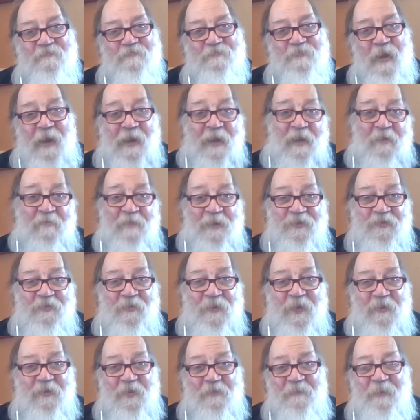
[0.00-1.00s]
and give me
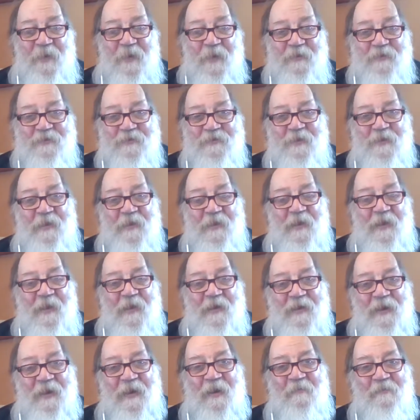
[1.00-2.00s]
$300
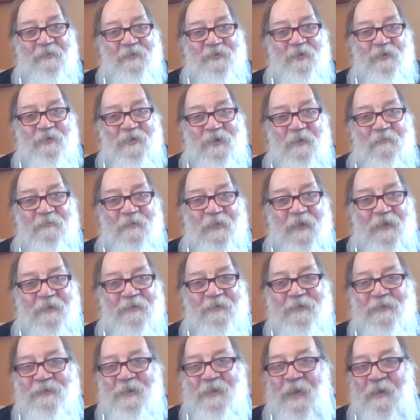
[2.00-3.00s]
to give them a certificate
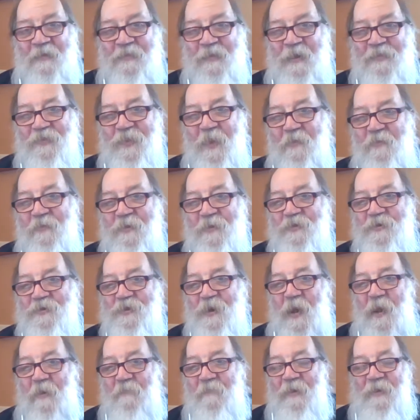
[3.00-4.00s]
saying that they were
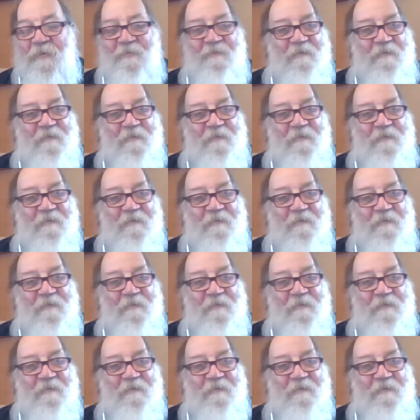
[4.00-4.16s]
shaman.